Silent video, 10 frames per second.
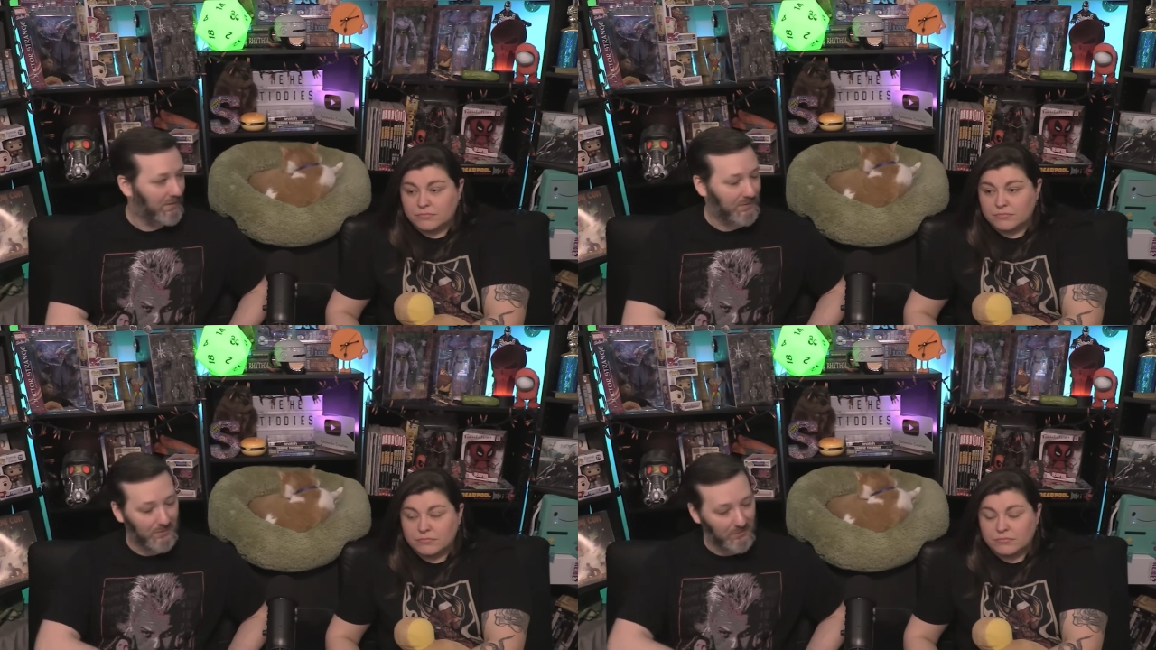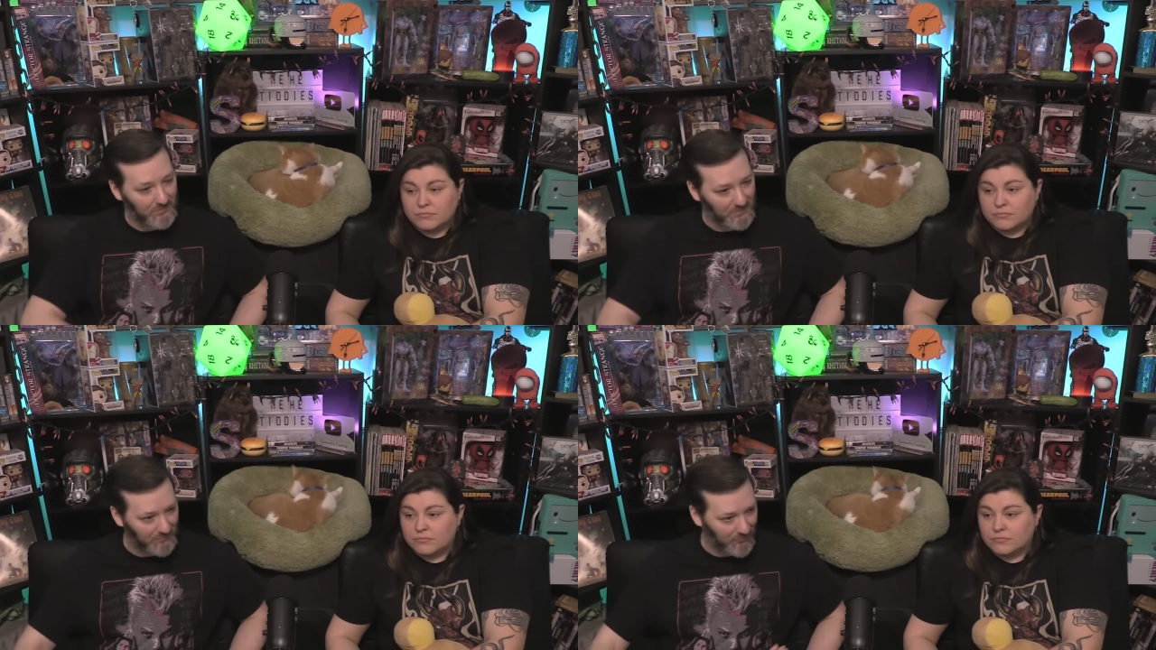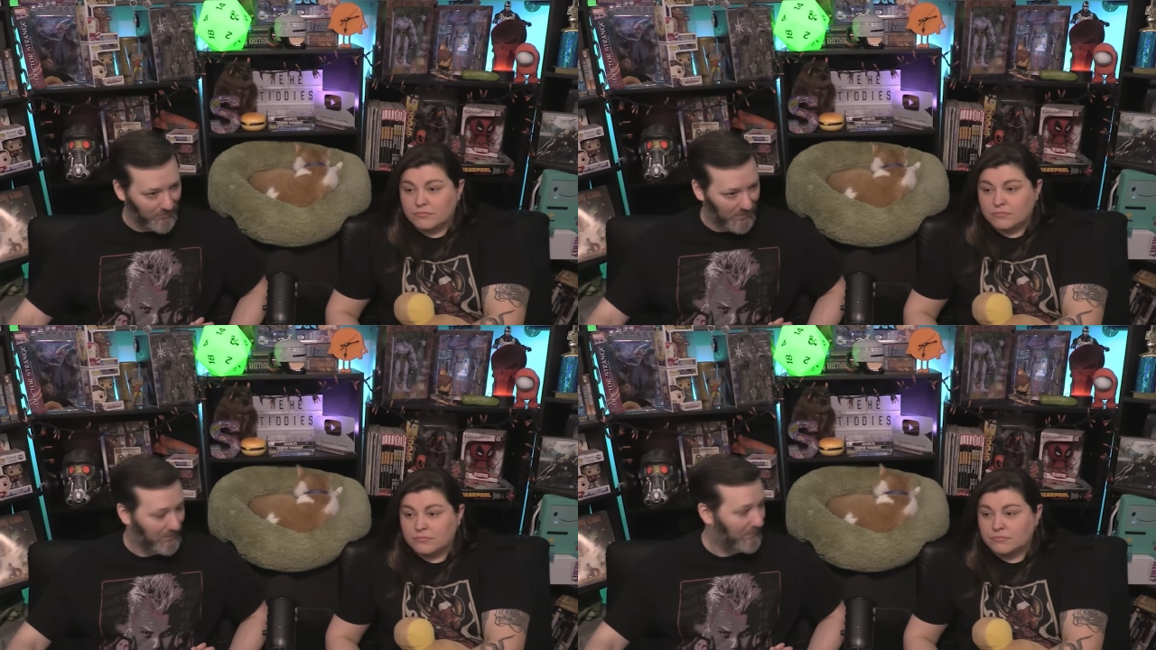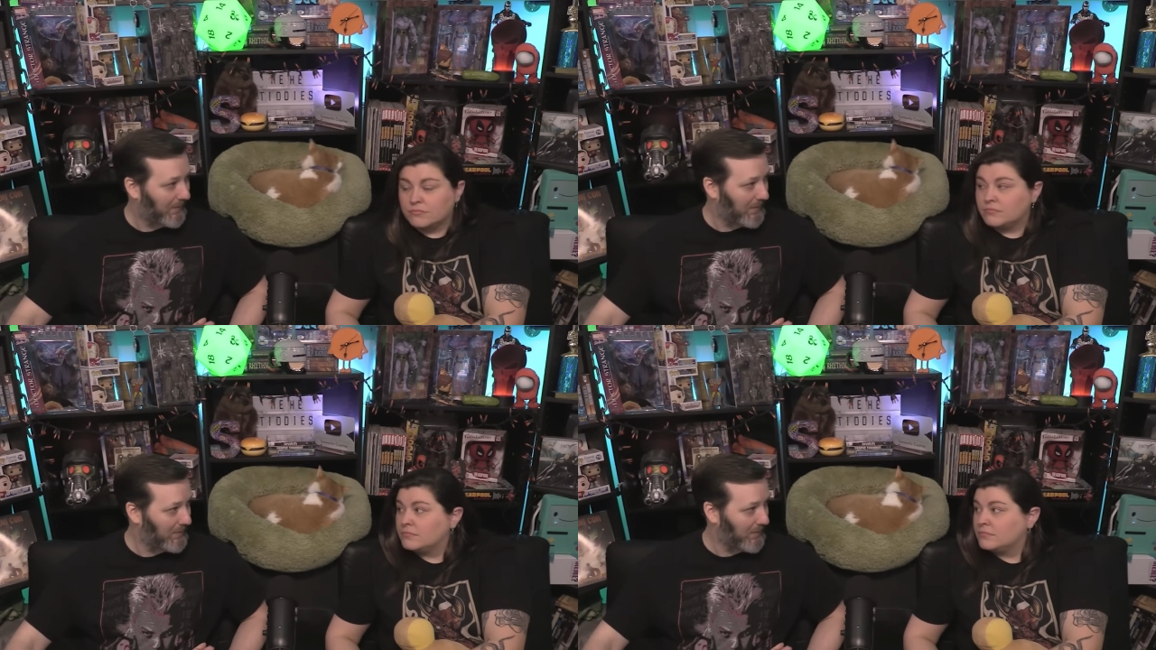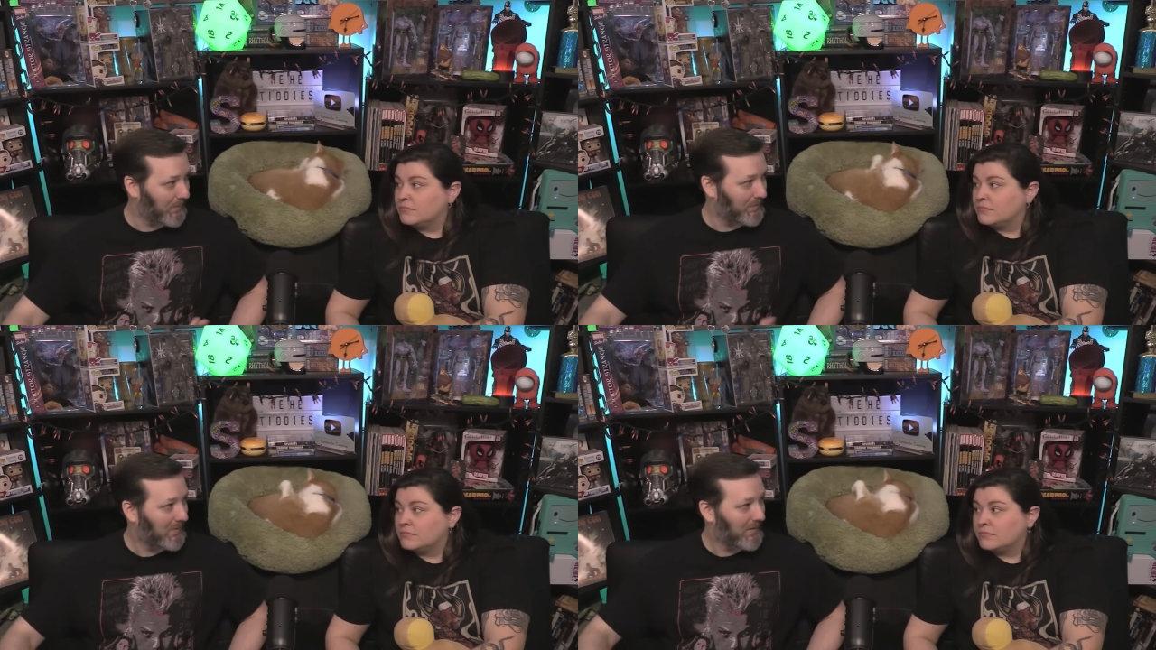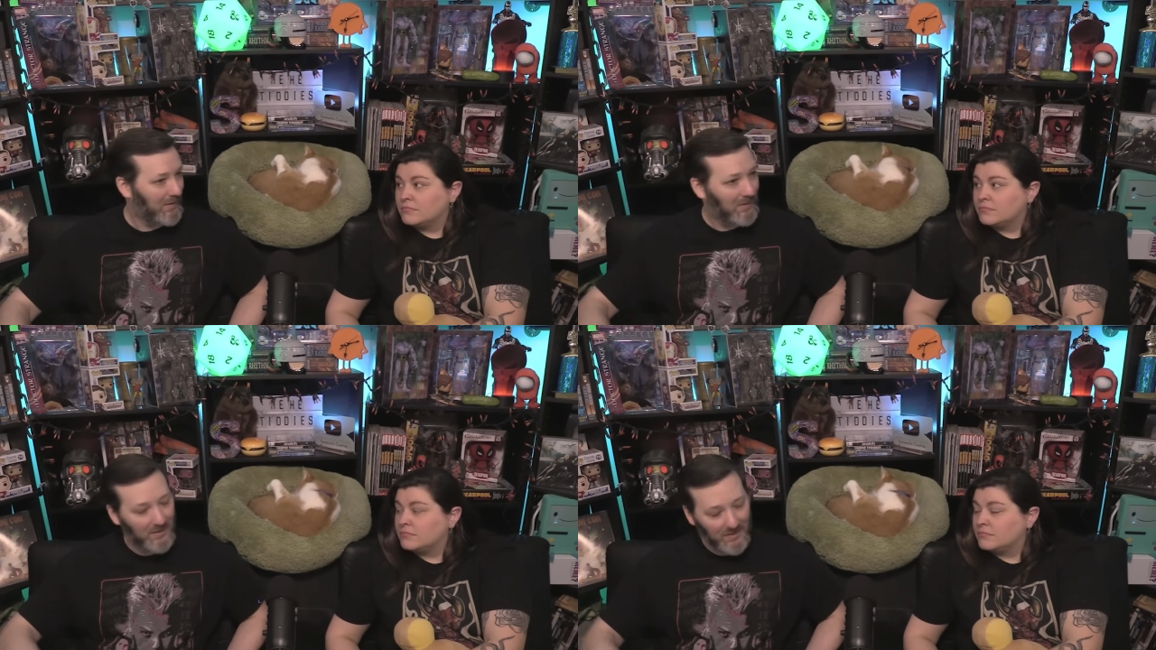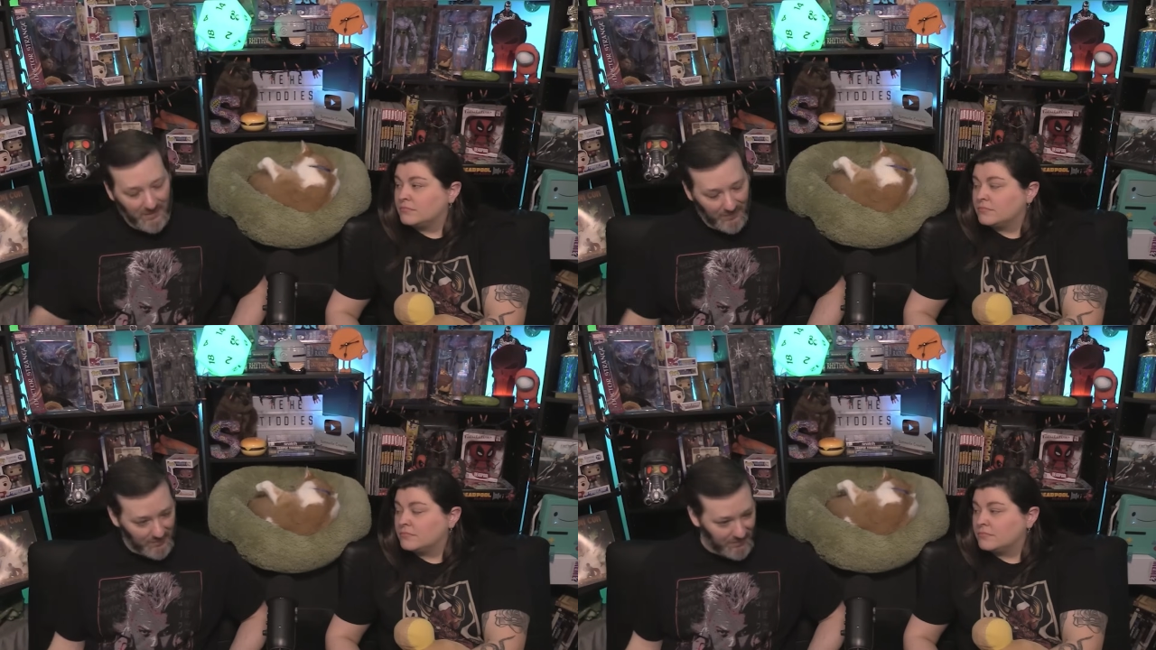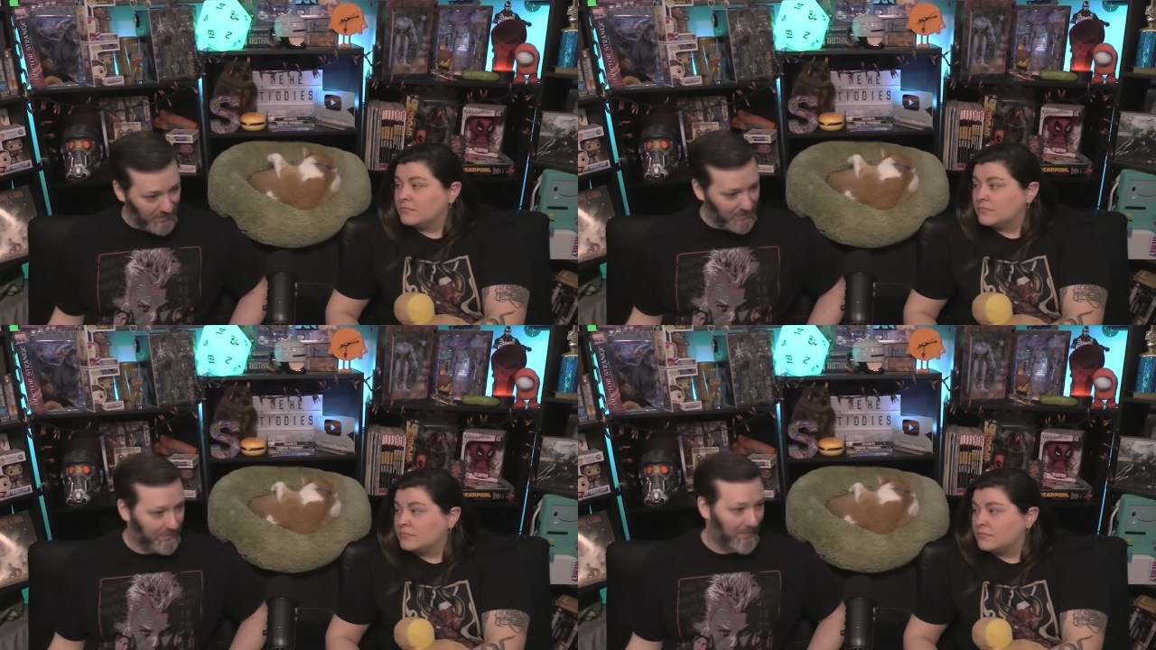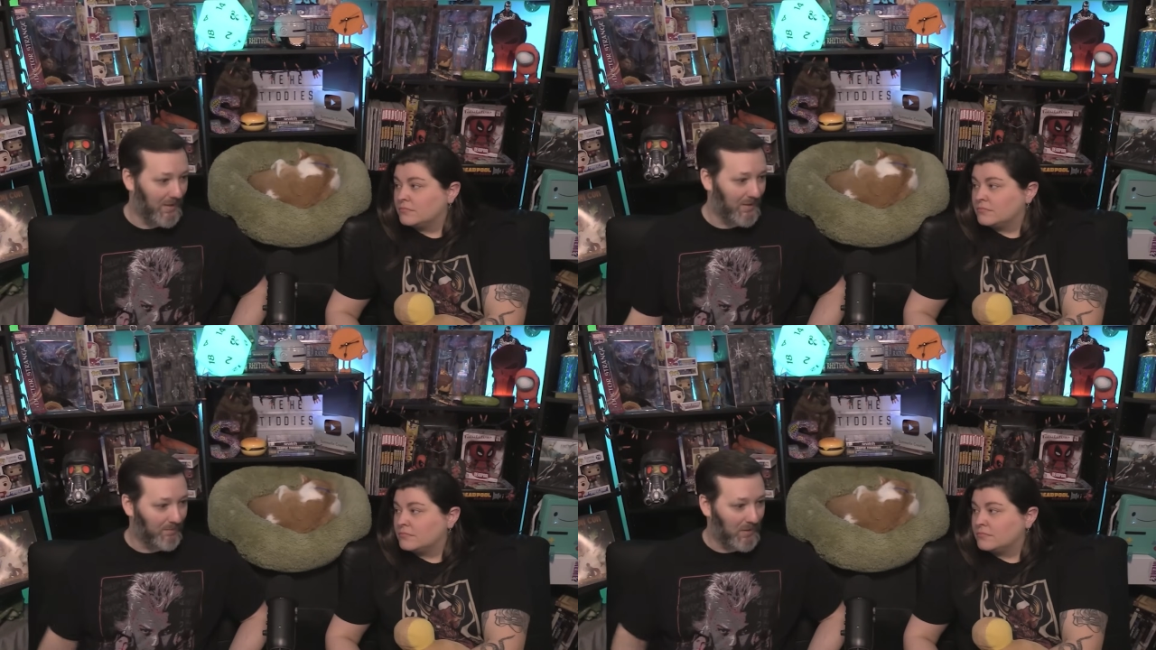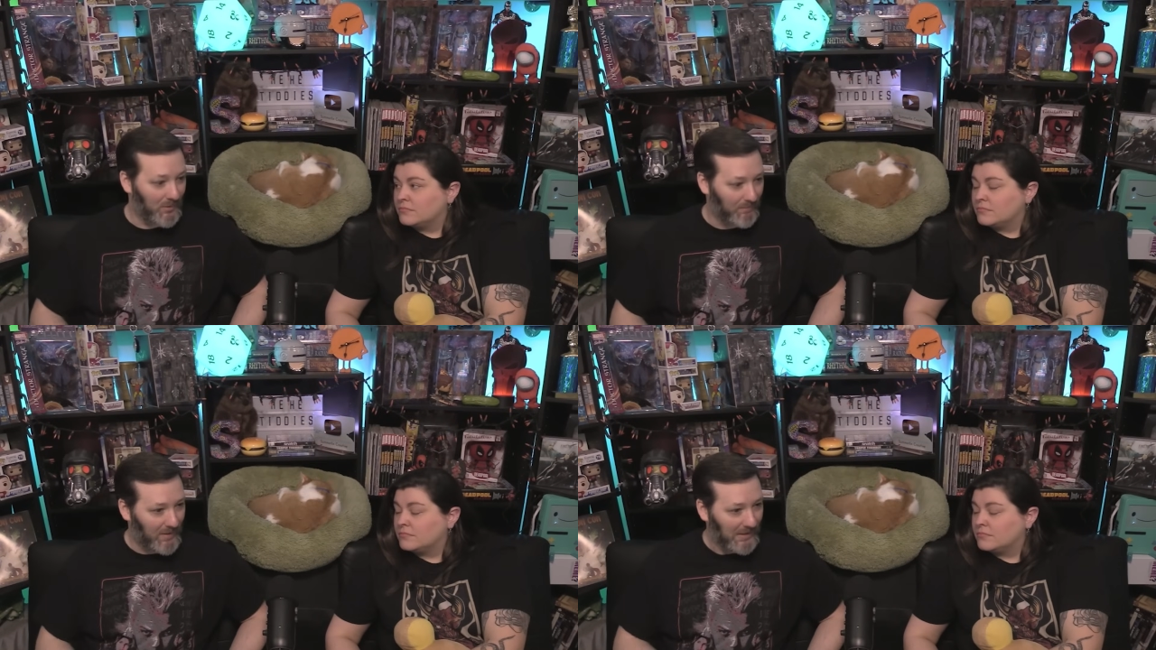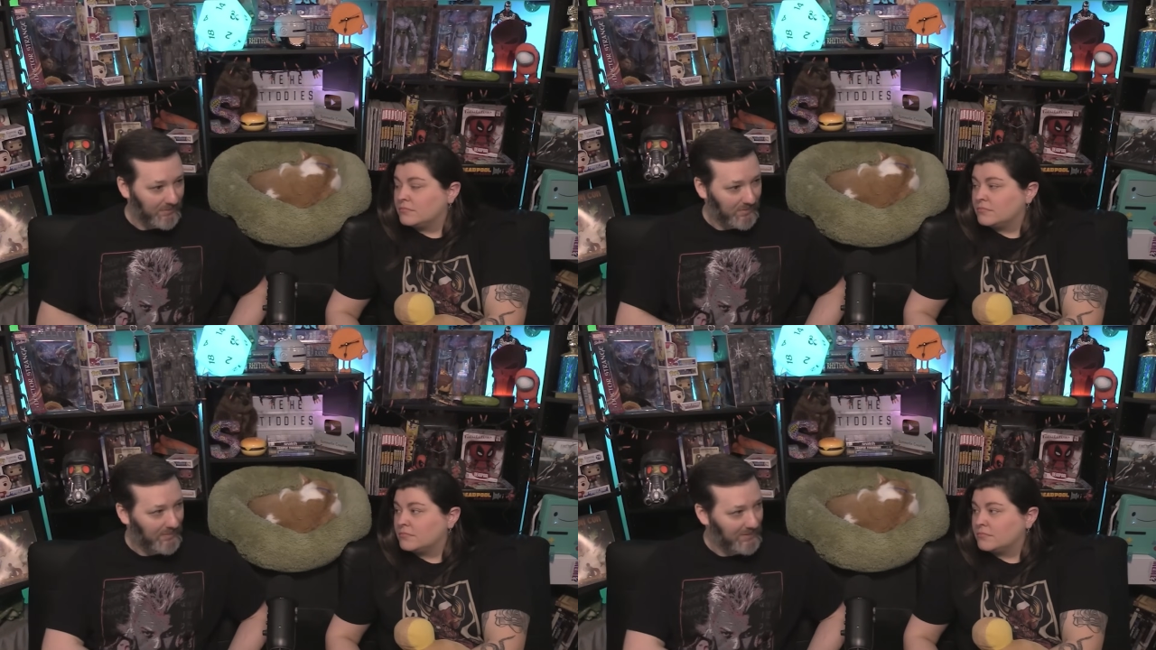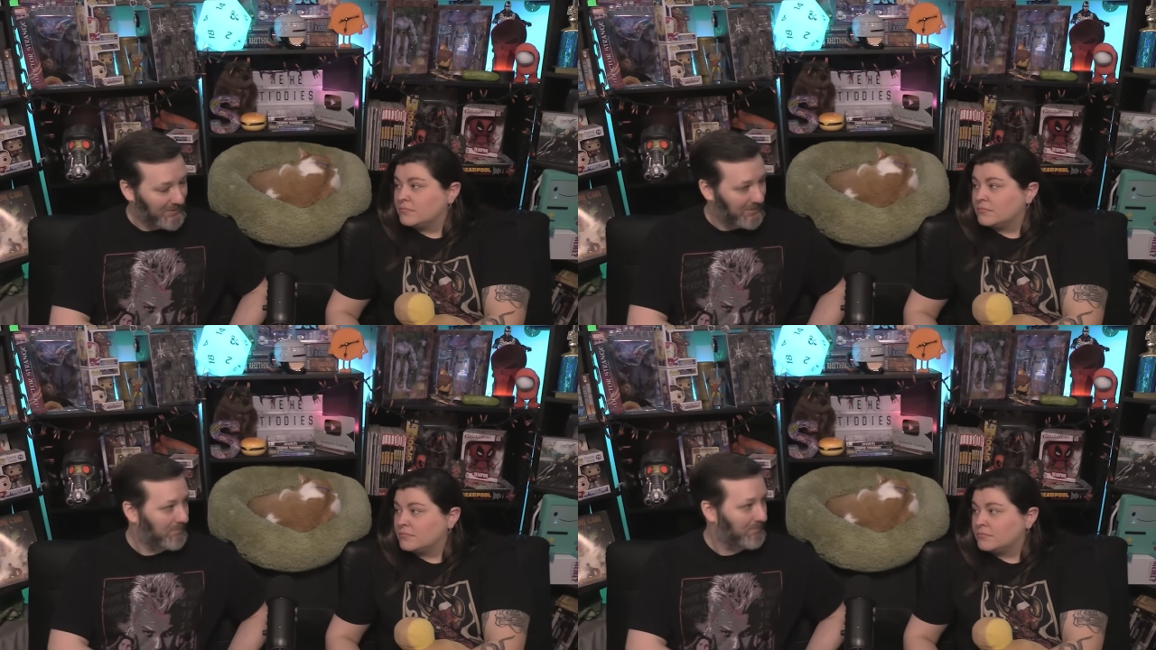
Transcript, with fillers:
Speaker 1: So Joel Schumacher fired him and then changed his mind and brought him back. But basically,